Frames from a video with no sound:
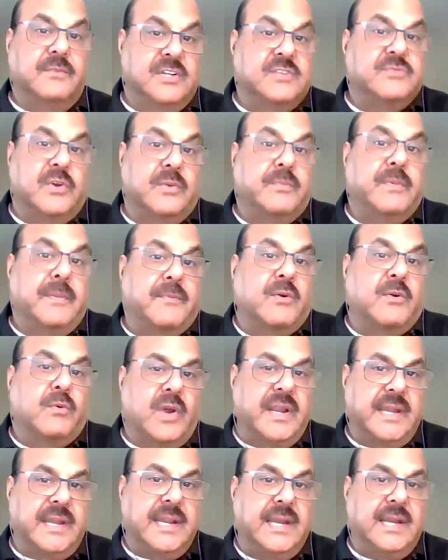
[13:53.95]
which would be
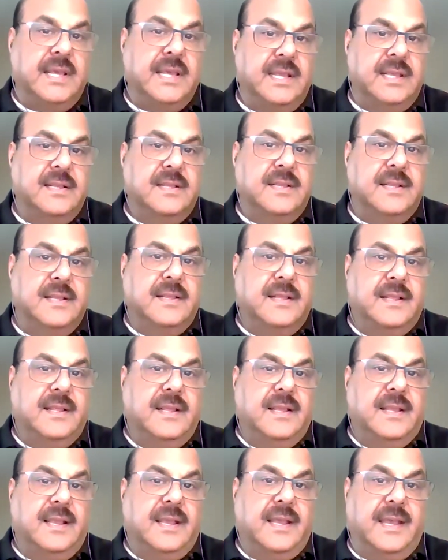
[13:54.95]
provided.
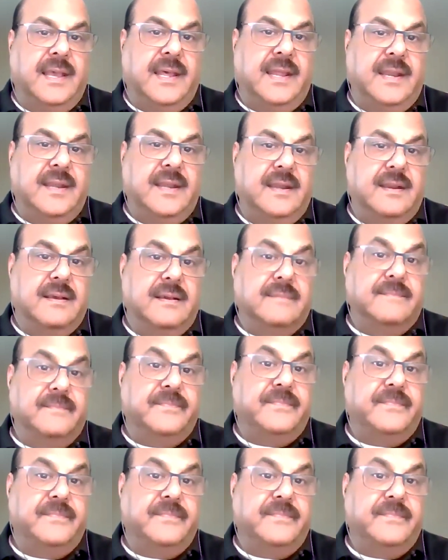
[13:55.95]
And